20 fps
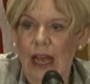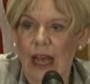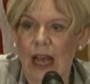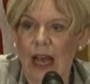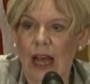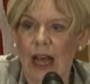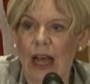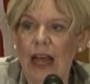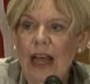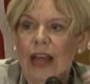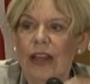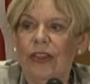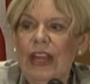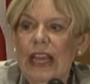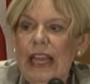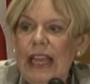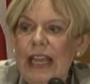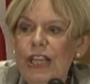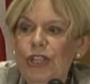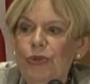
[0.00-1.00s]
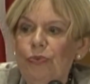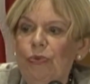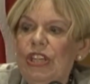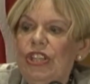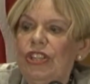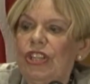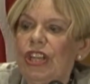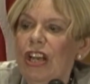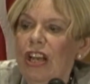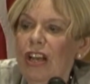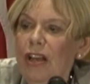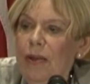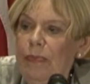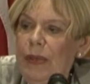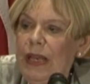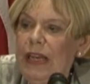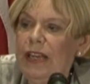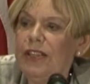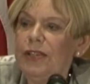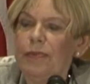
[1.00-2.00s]
Uh, these were
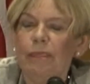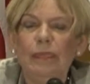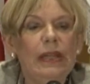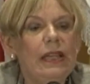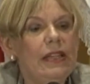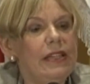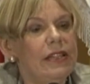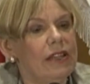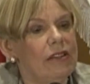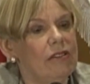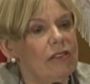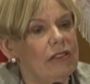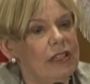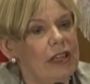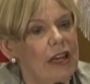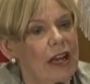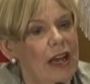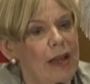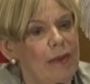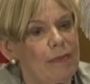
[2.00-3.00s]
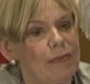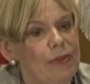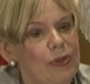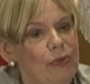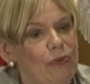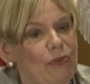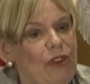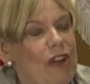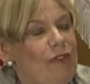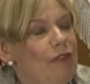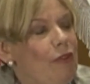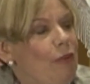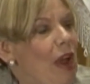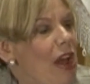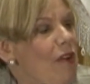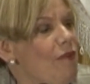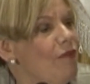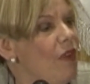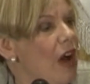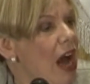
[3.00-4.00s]
turbulent political times
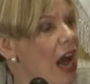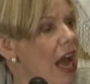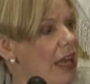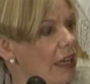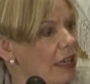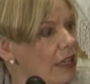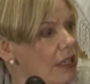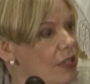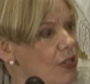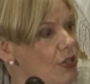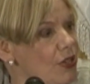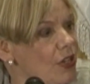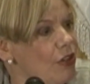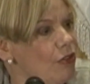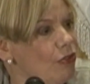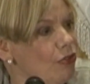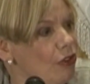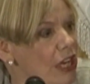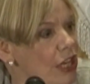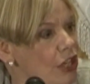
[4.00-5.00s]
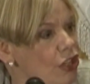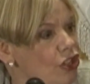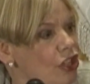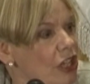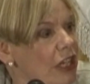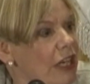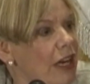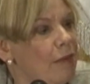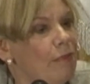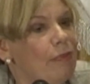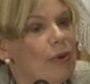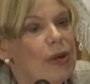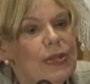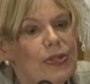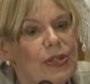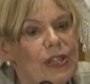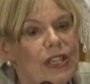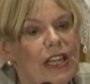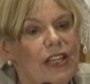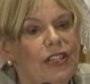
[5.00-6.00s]
where violence had reached an
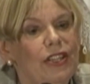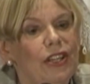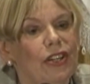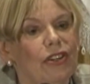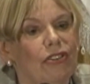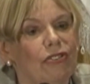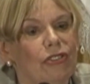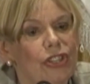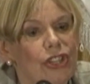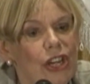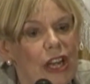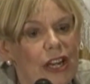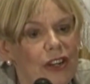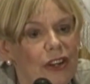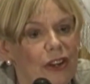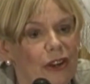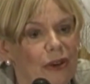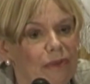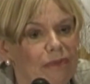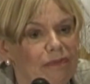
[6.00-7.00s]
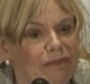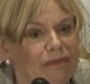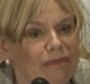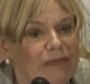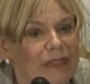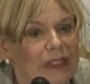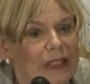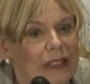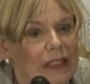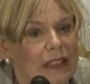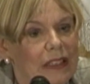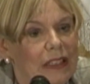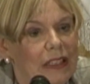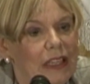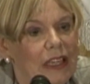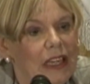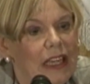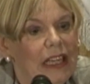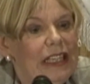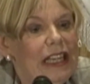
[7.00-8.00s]
unprecedented crescendo.
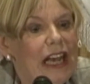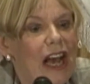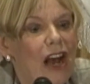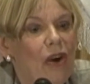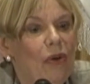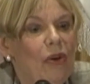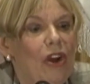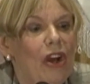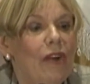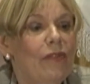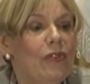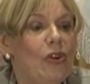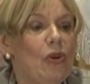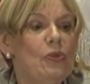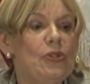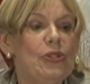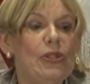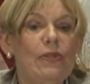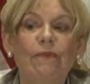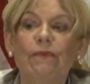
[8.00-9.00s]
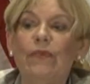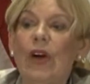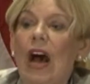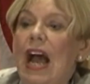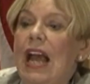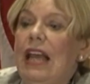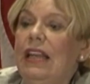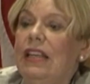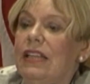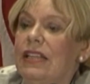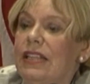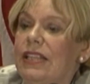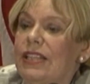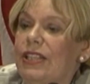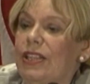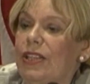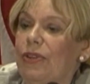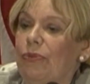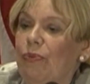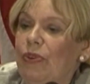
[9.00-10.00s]
Now, of course, the
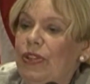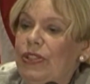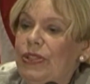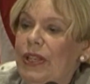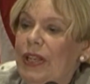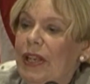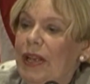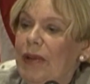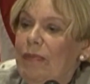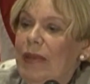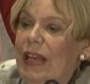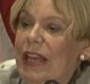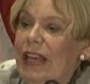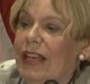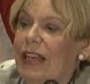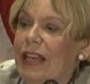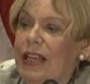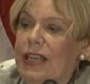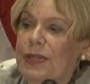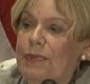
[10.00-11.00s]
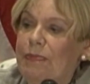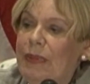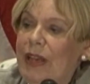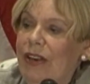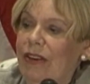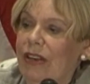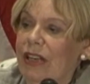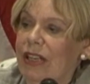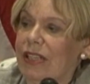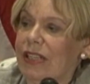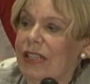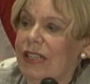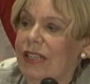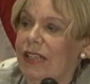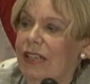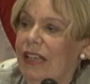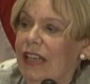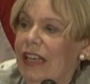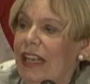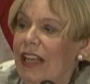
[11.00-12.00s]
violence that was being
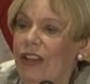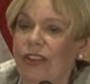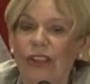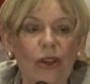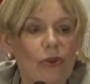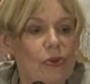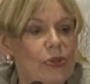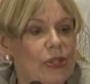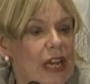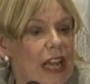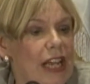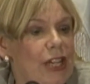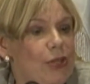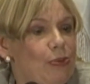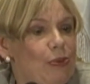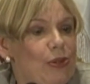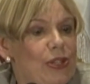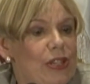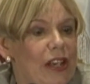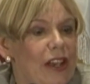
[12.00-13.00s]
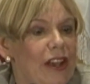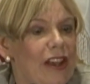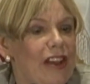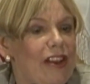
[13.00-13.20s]
experienced in those days was